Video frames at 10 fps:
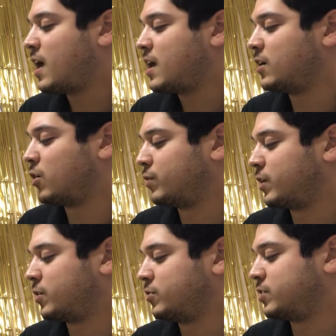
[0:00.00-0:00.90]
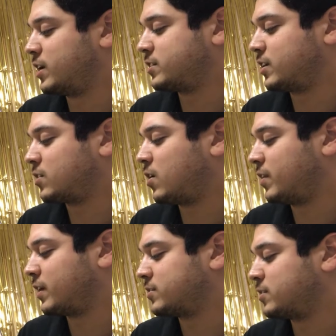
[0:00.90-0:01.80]
He only heard Jason
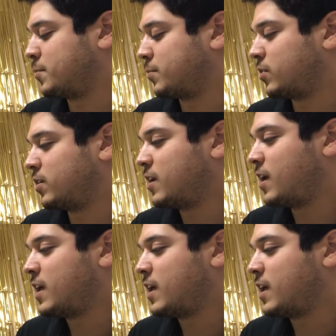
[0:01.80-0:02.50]
calling his number.